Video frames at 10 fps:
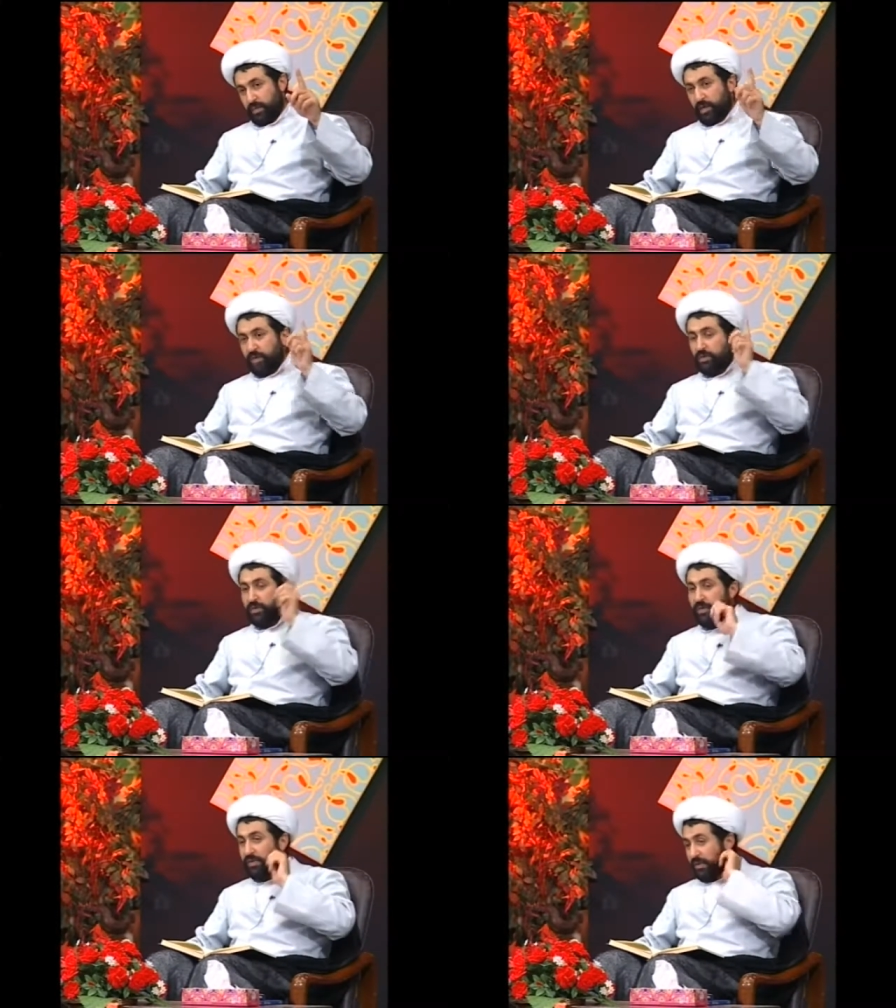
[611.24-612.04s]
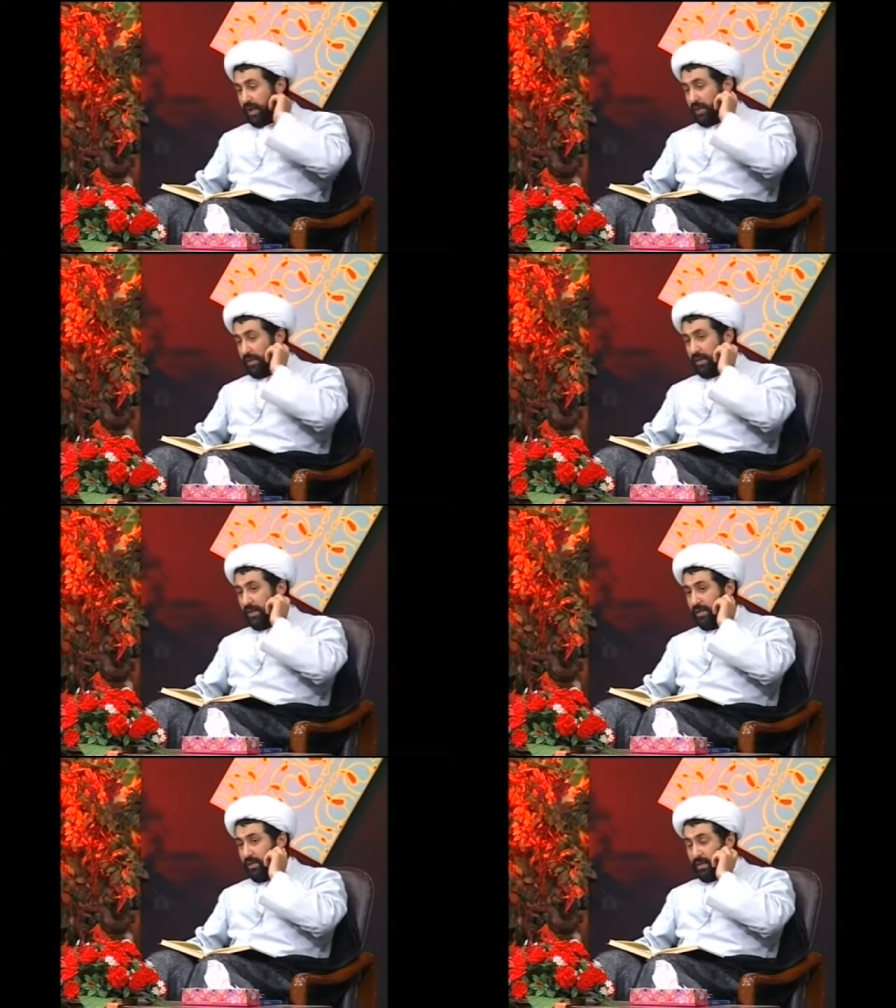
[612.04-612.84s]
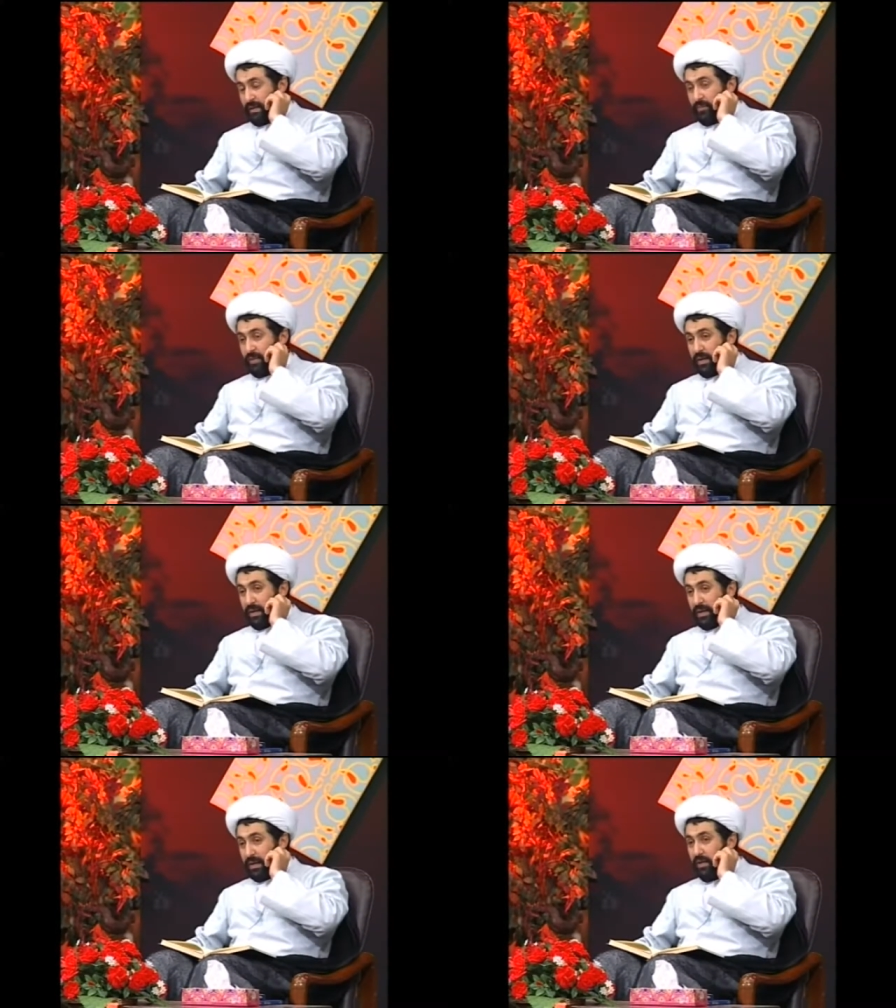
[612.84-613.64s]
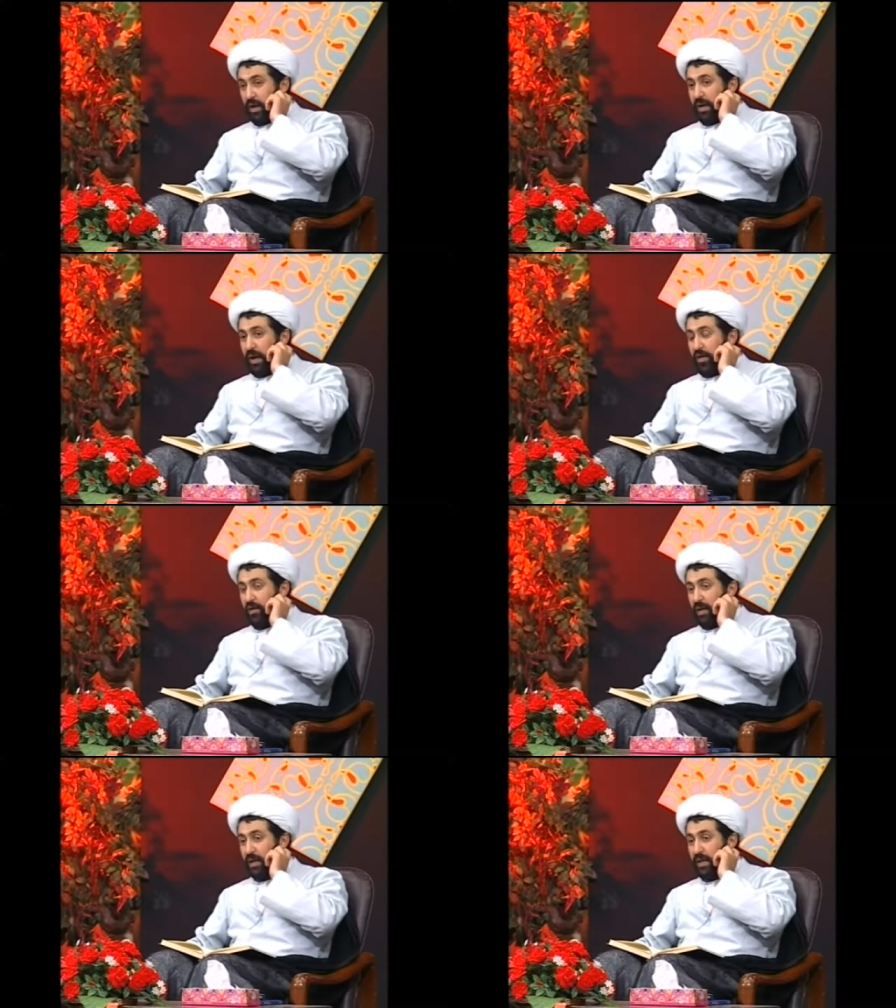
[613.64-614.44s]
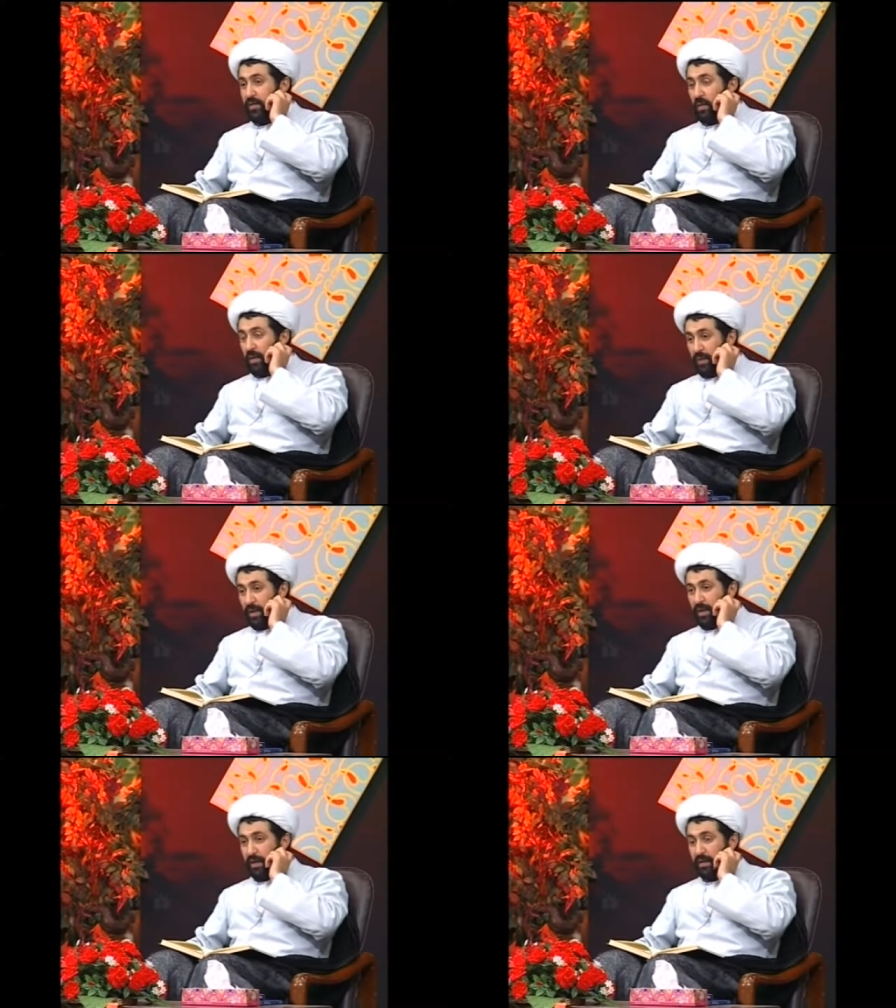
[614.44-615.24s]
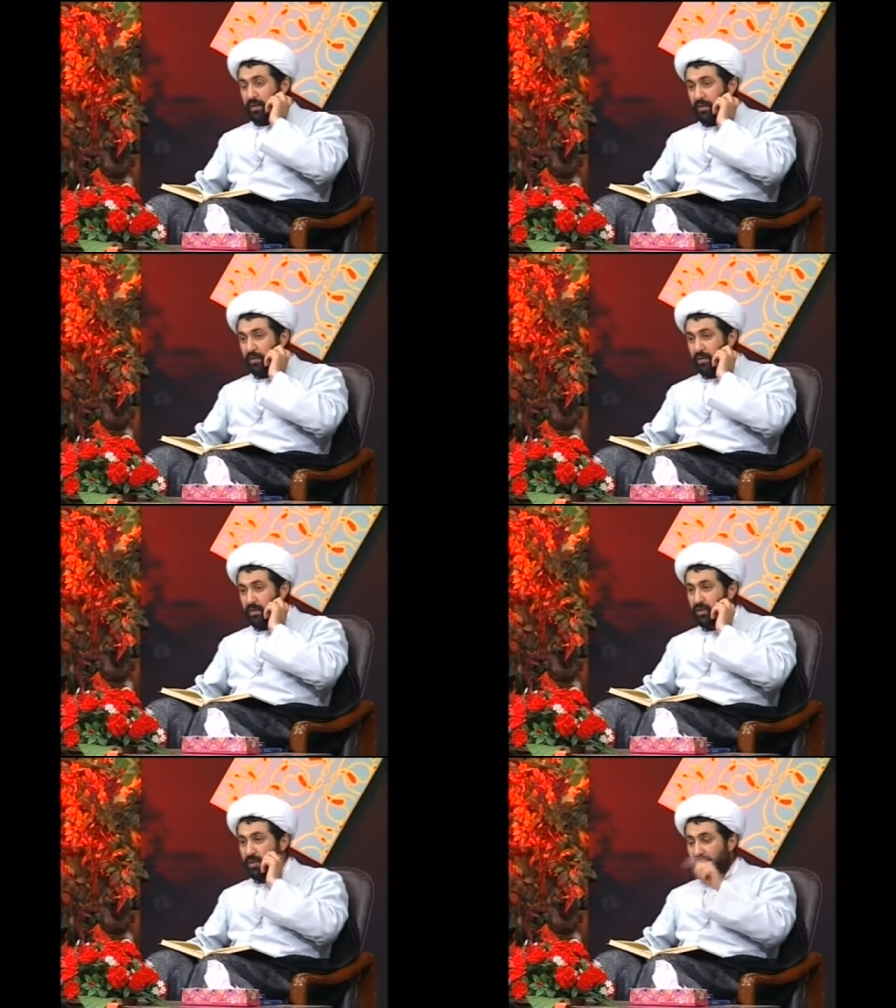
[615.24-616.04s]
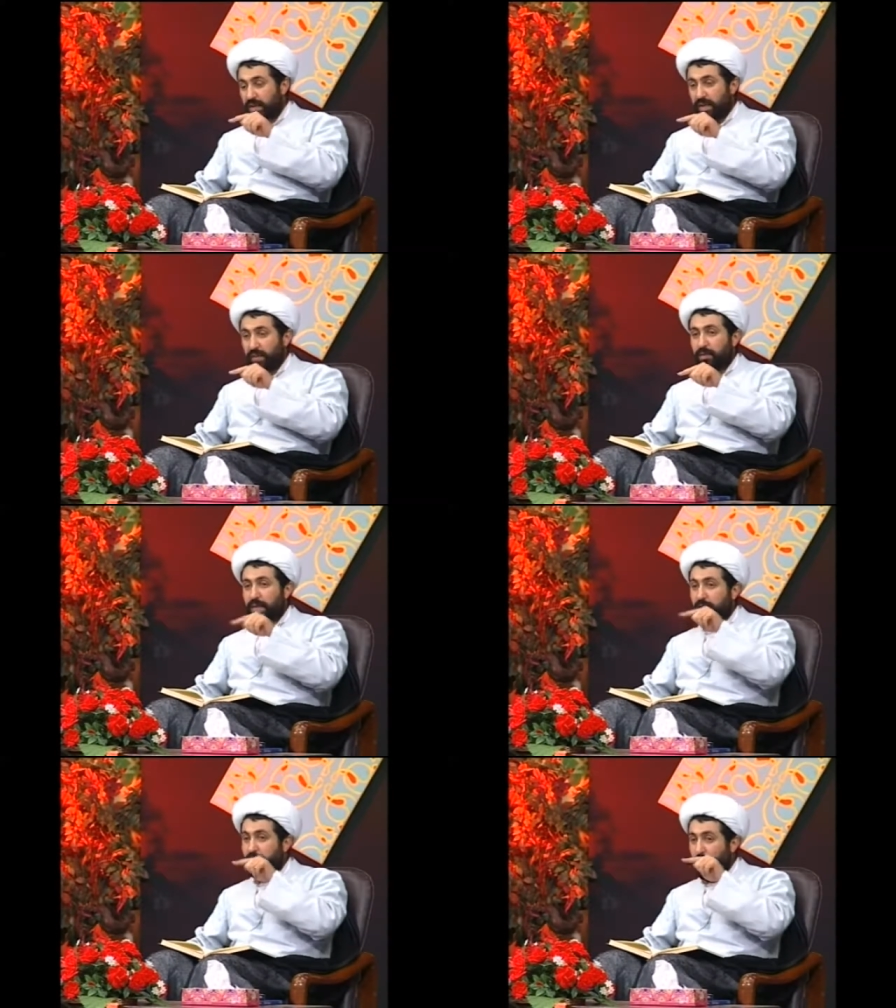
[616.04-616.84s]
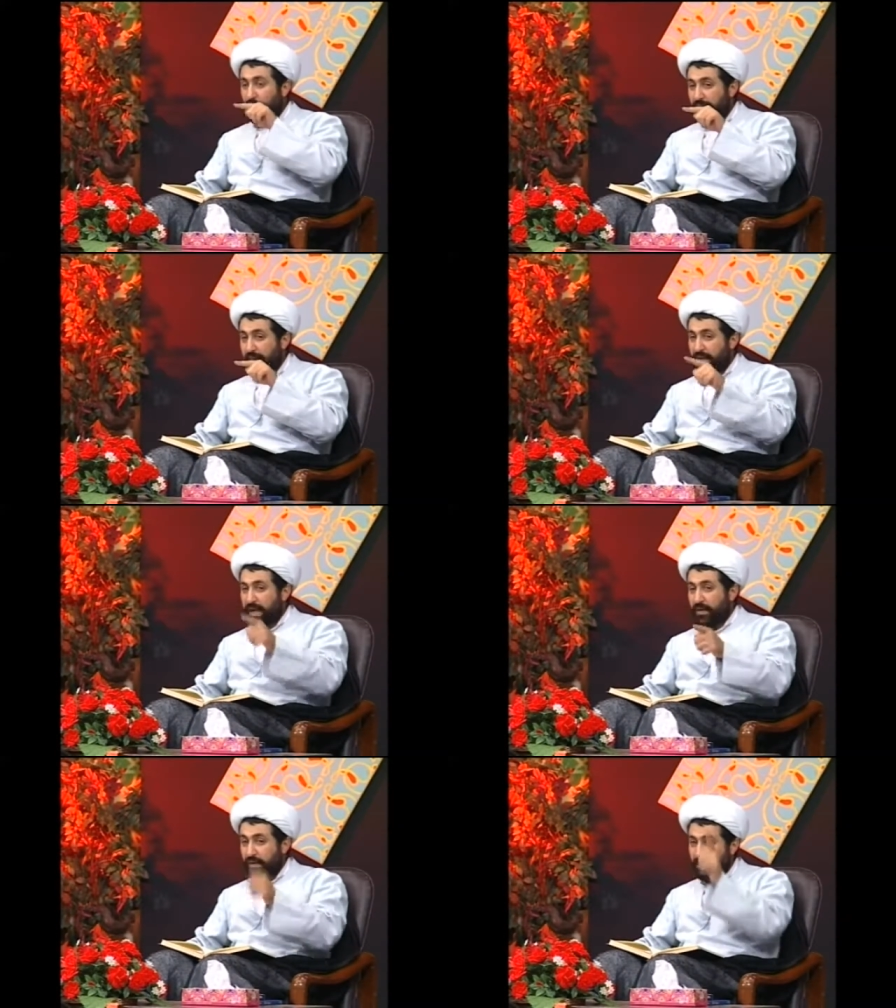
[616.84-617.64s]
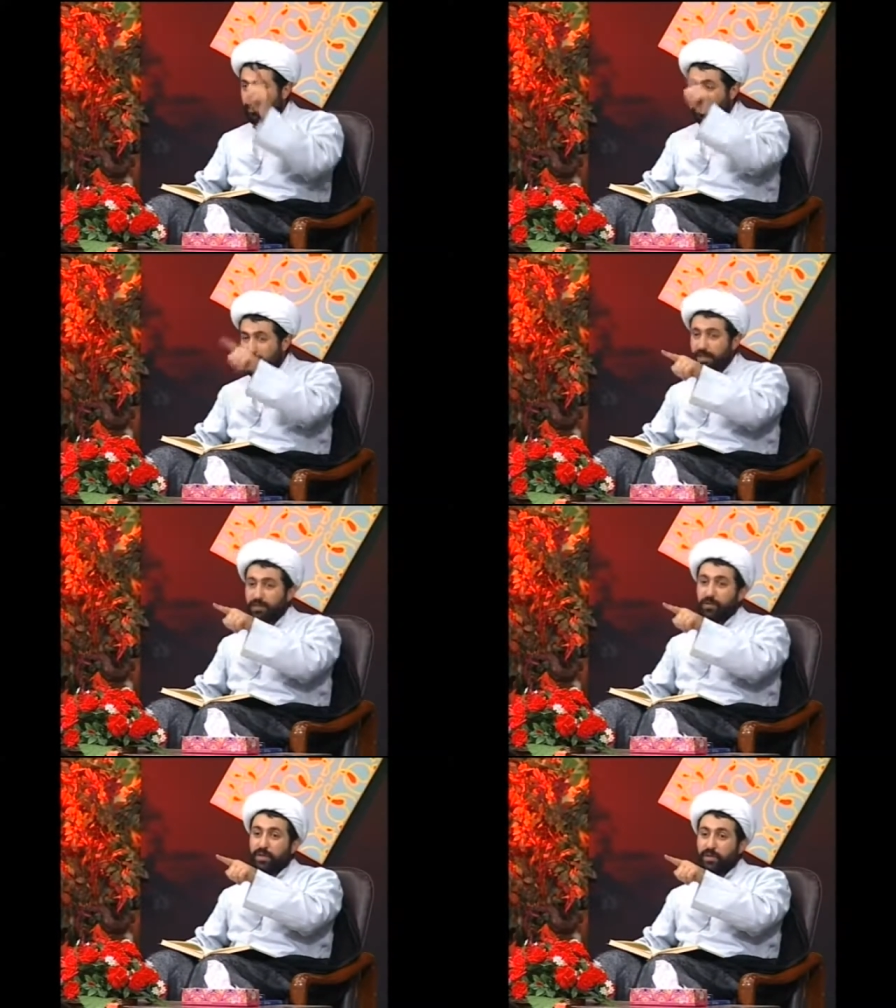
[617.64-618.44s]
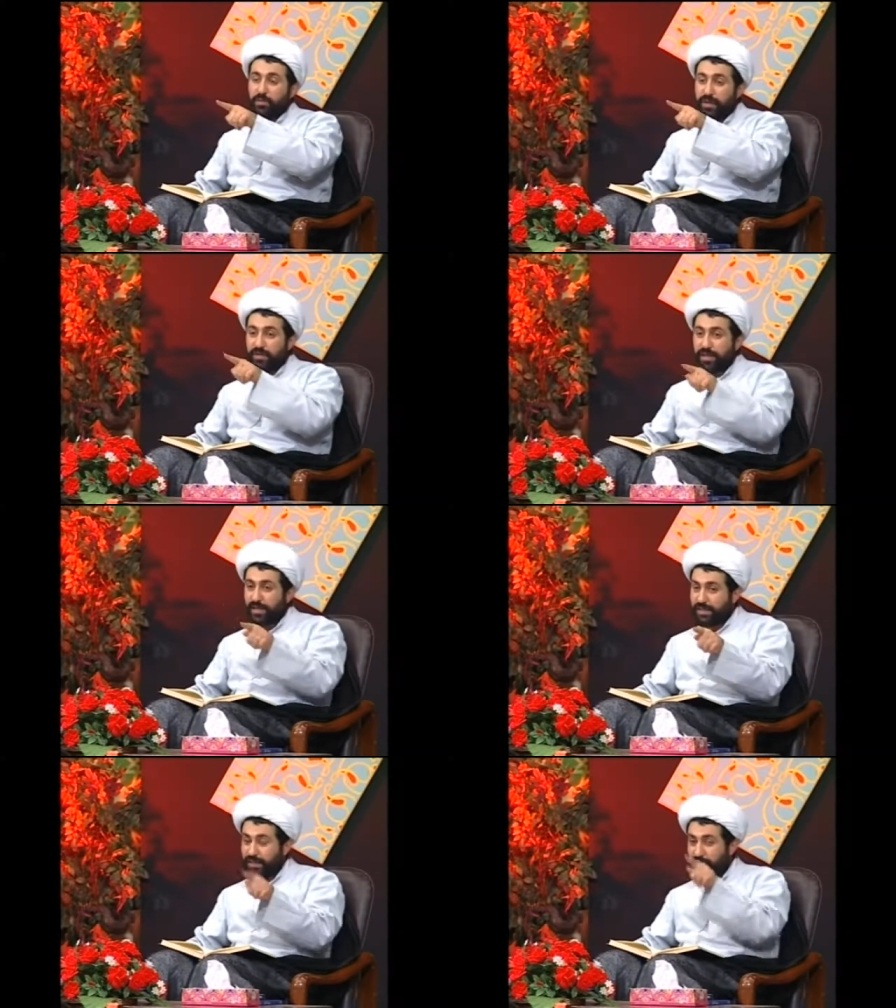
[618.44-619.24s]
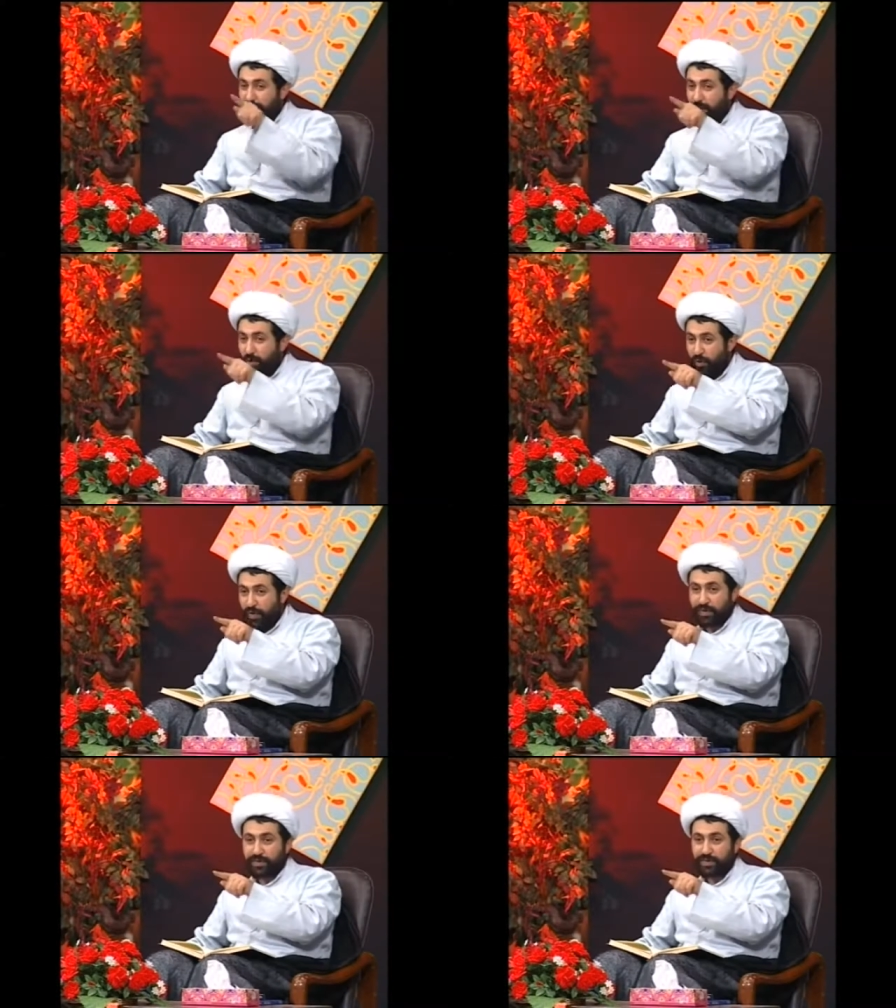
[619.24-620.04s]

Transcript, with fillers: So the result is that I, am, I can only treat them in the way that Allah is pleased with because He's the real owner.